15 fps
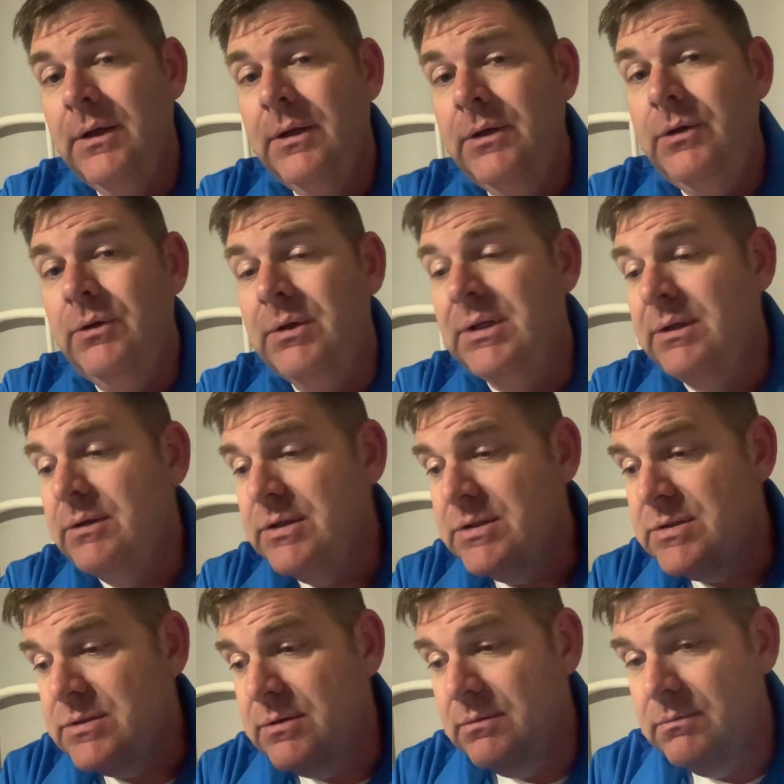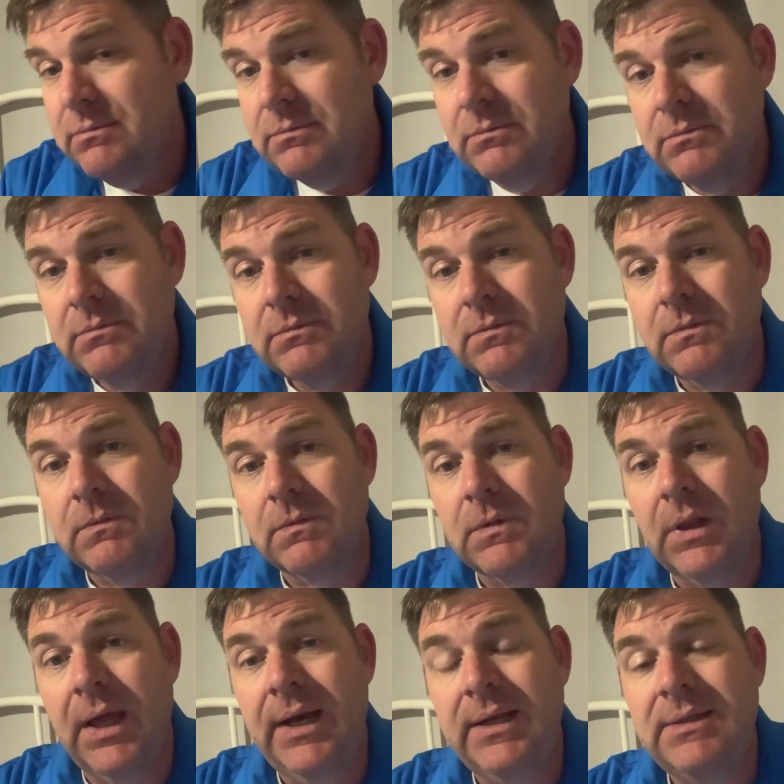you can just
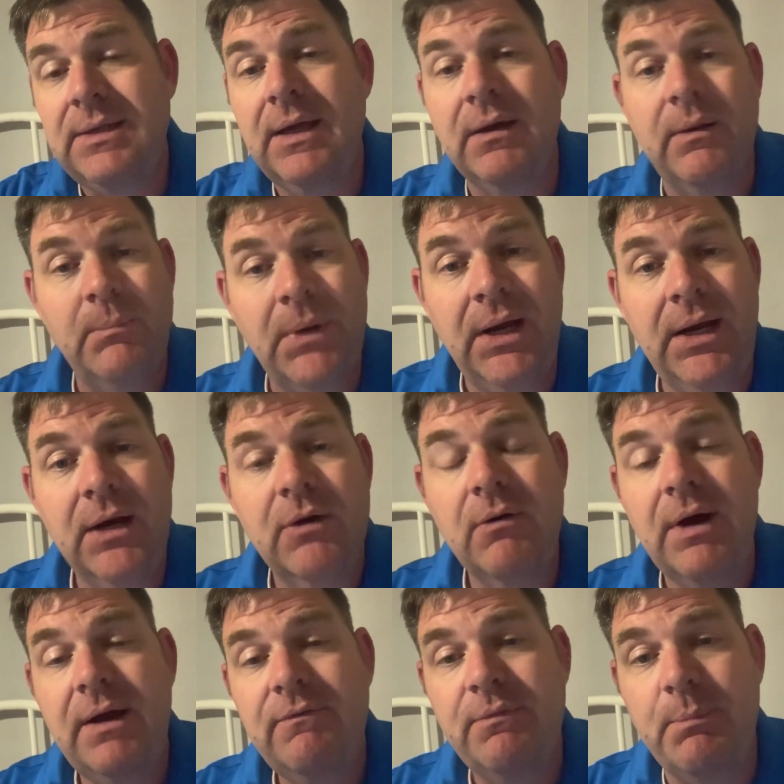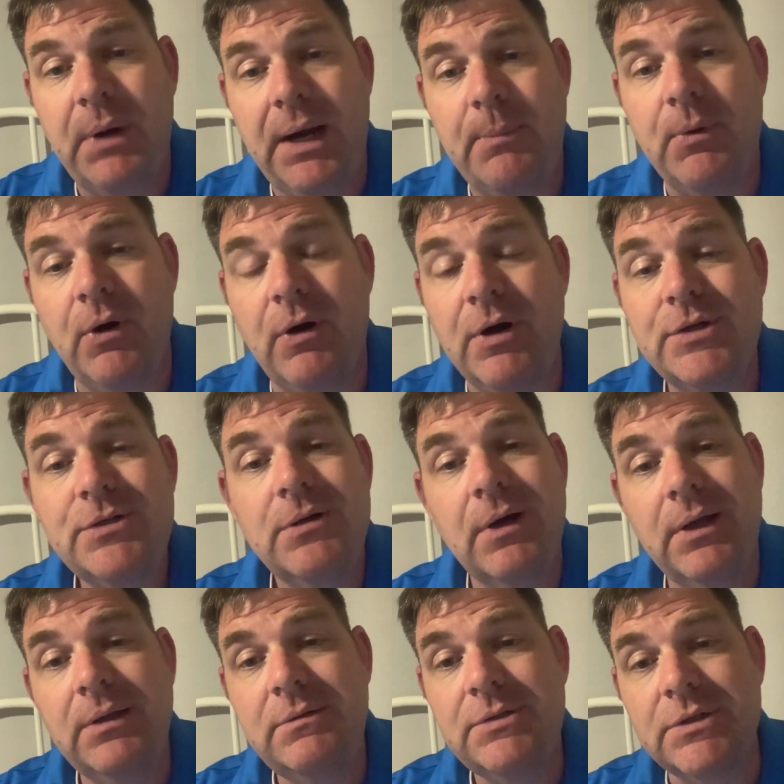glide it down. In my aircraft, Piper Archer,
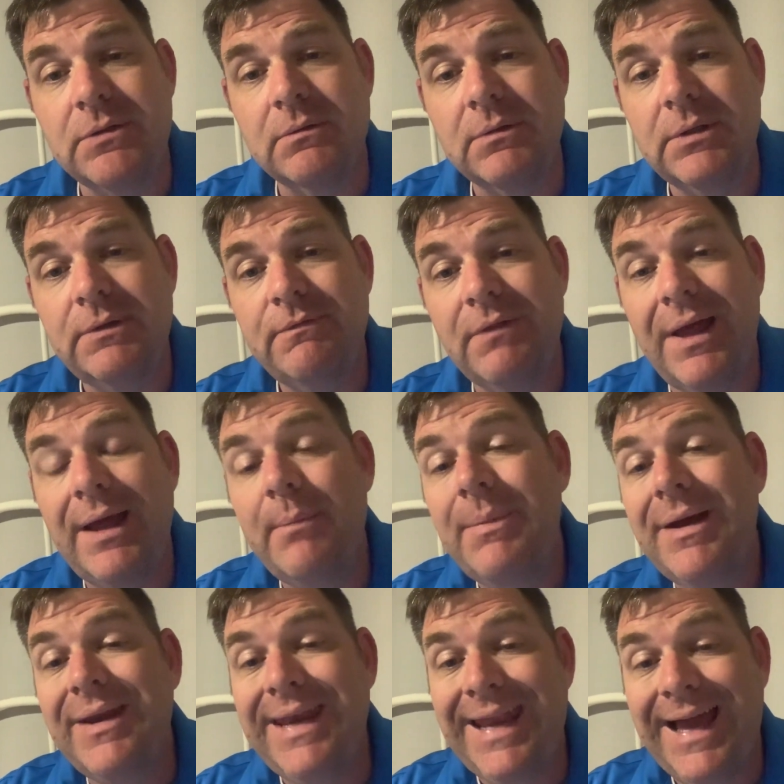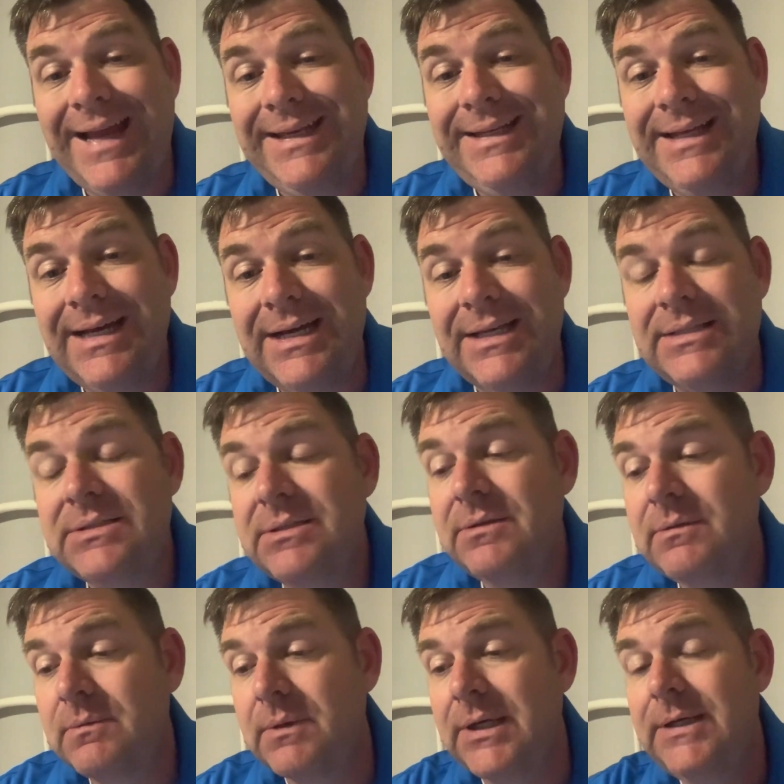I generally fly at about 90 knots,
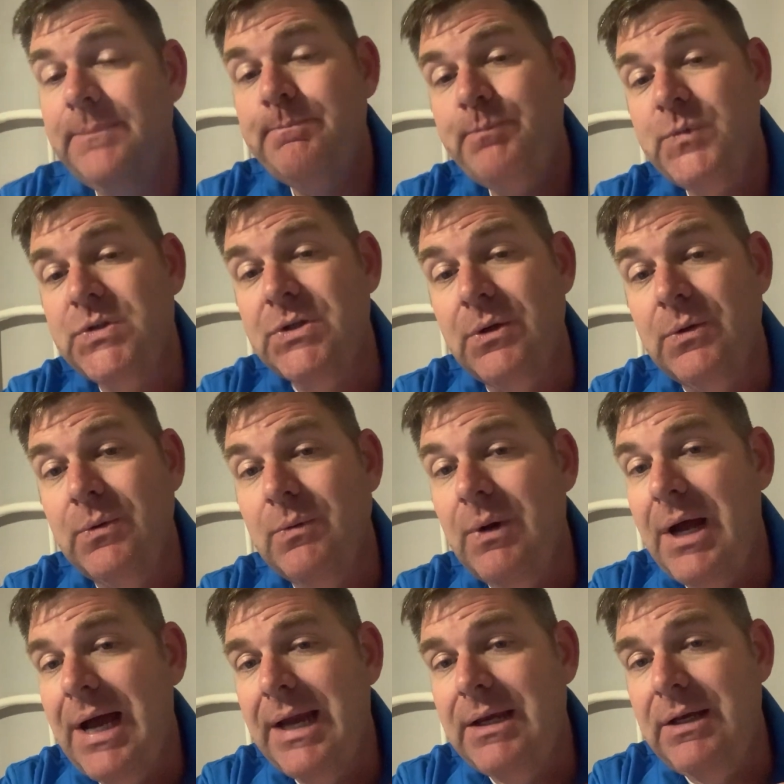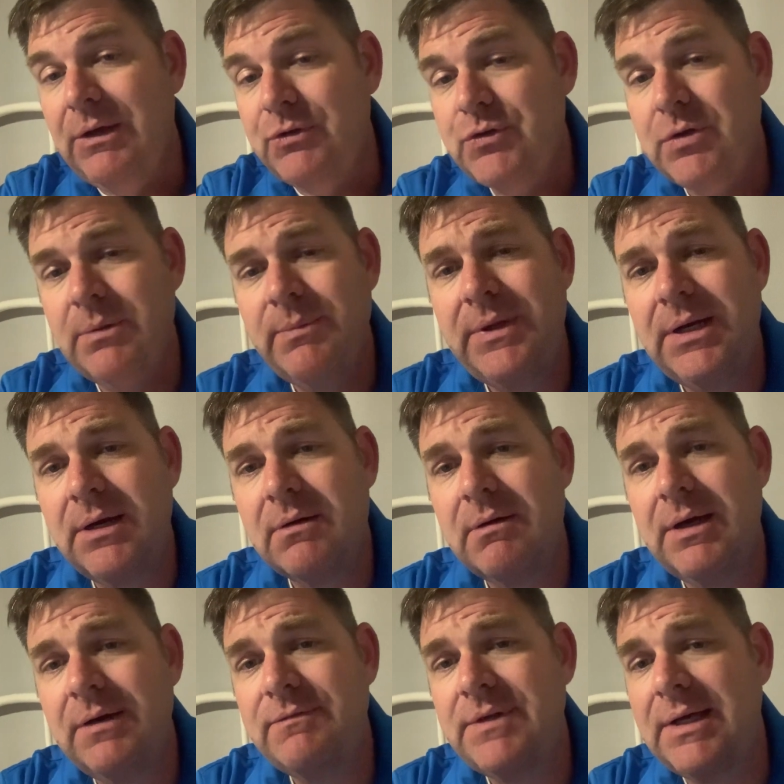right? So I'll trim the
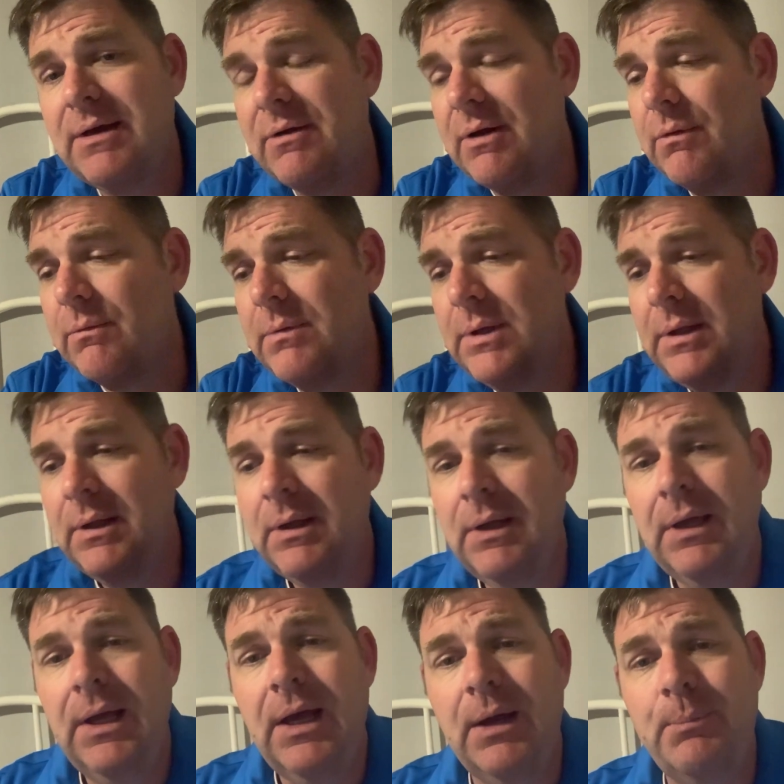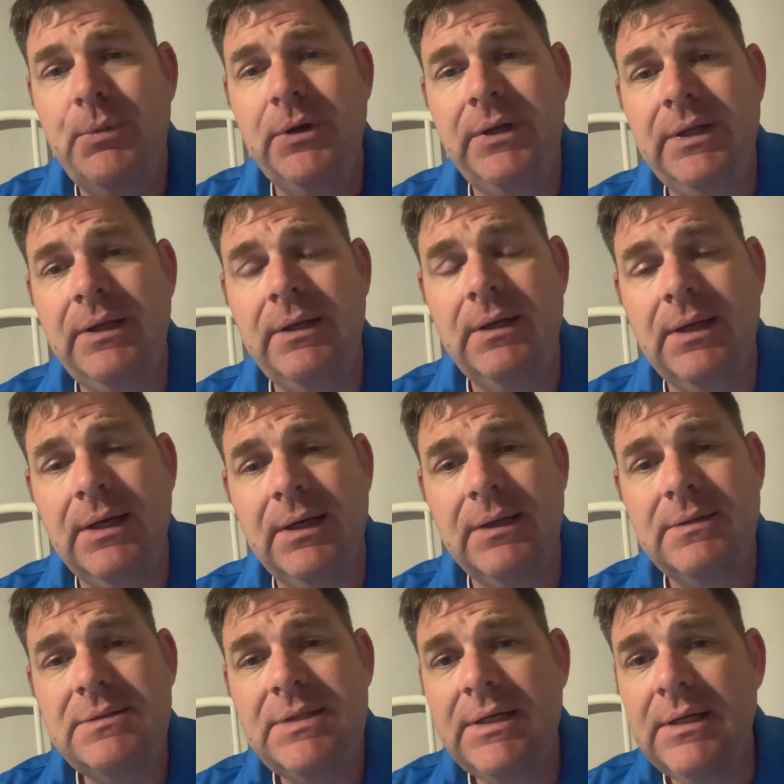aircraft out. I'll put in
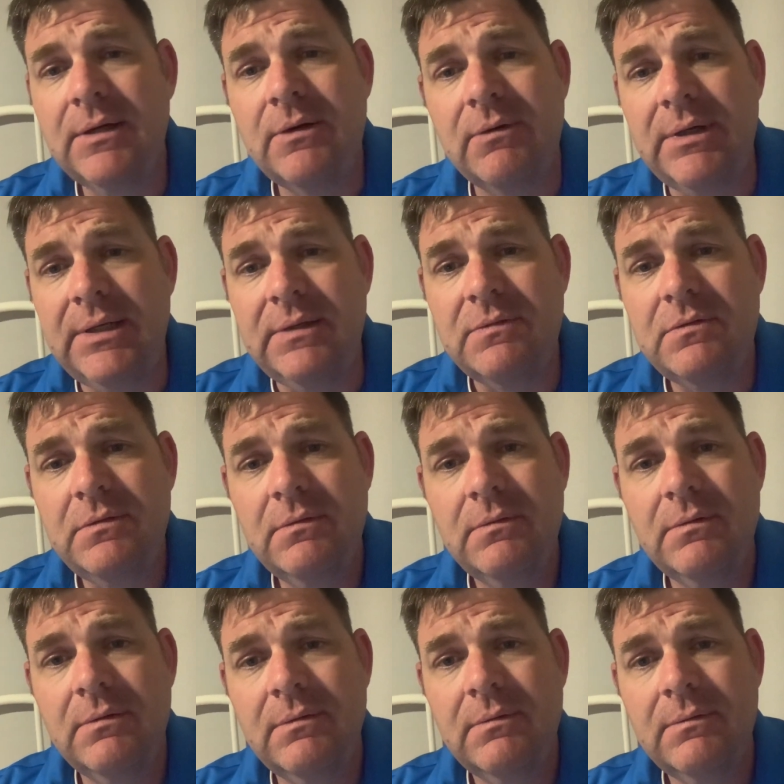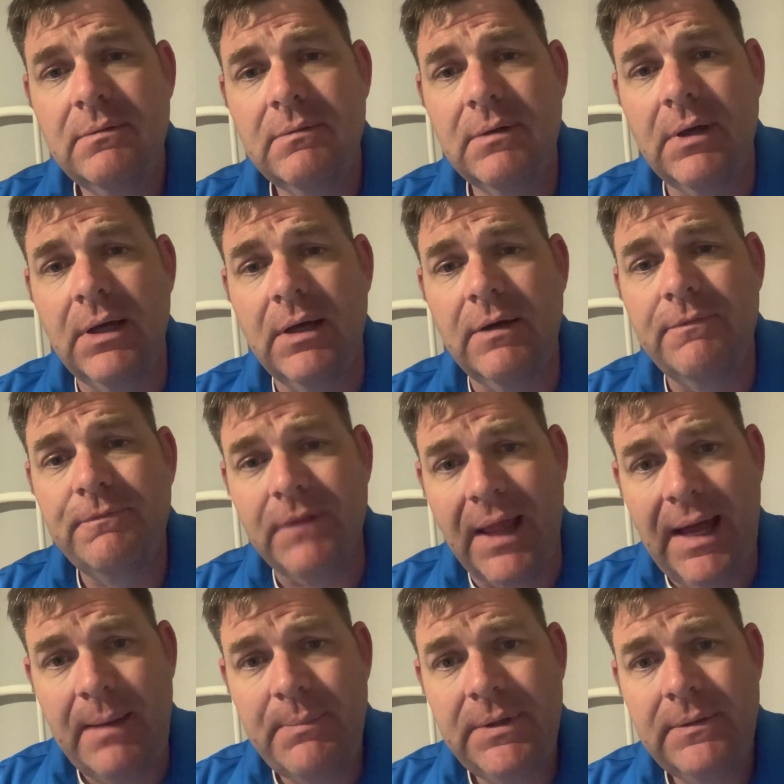10 degrees
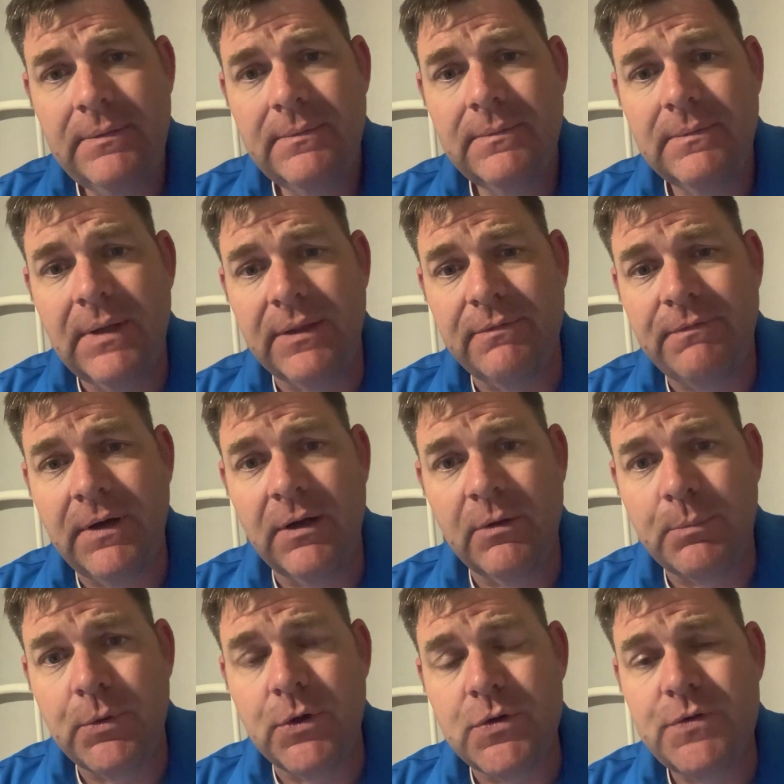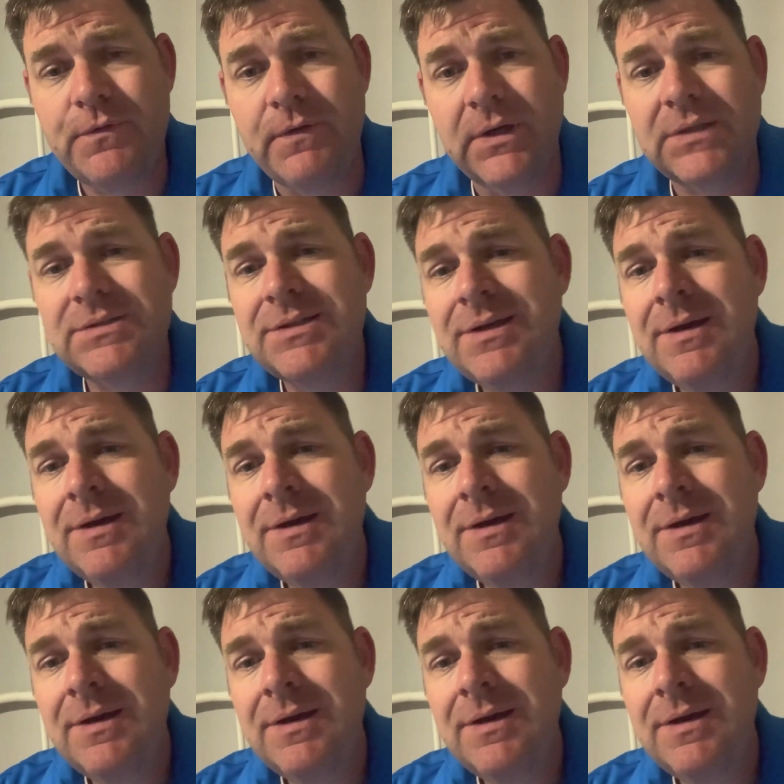flap at the final approach fix.